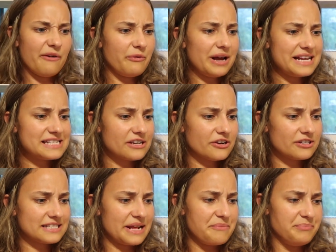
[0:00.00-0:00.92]
What is the
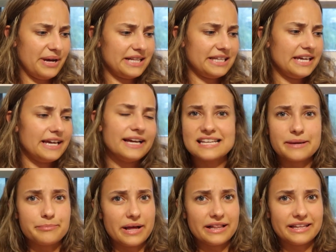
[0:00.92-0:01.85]
girl's name? Belly? It's
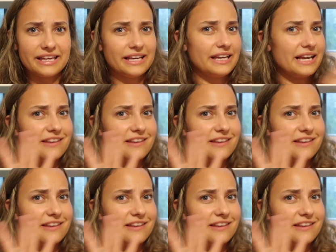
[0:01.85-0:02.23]
like Belly,